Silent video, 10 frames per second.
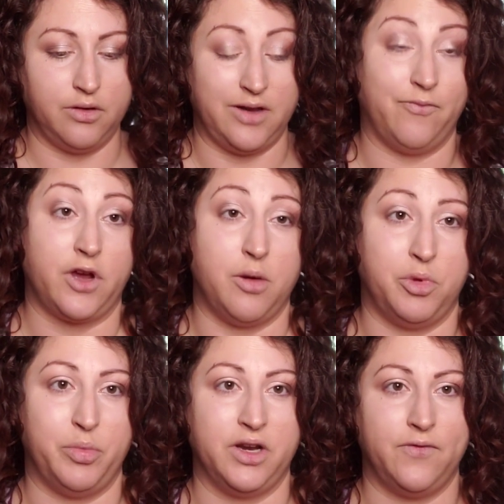I have a
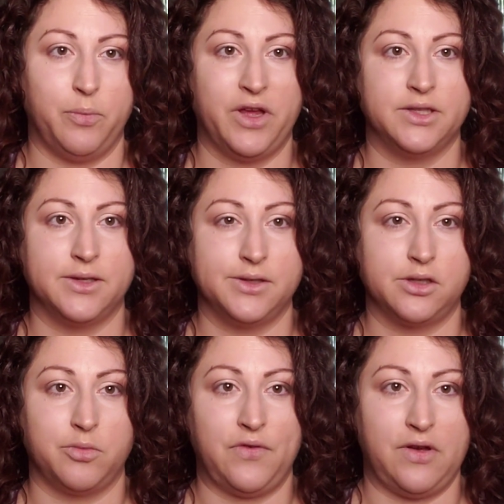couple Benefit pencils. They're
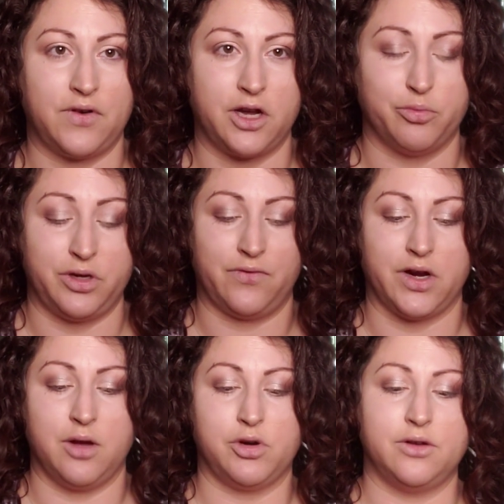my favorite company for
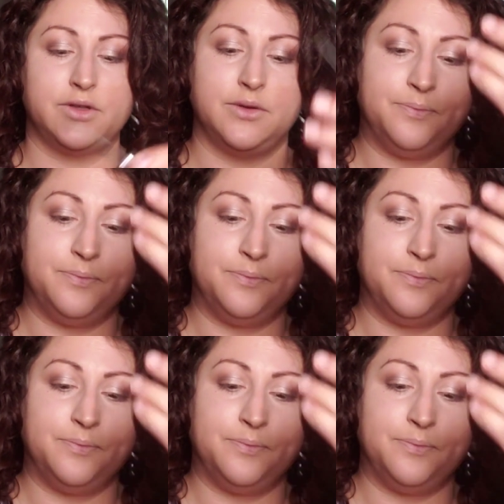eyebrows.